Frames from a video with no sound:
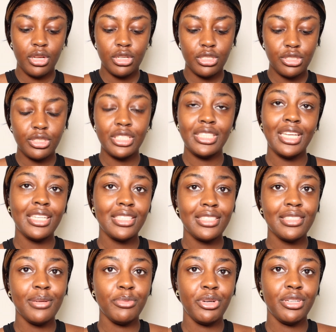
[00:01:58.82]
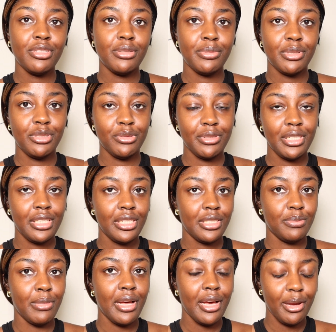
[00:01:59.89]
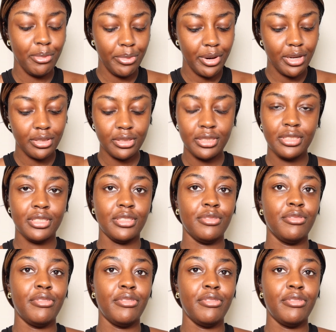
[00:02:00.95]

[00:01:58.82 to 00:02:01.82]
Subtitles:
So the next thing I'm going to be doing is my eyebrows.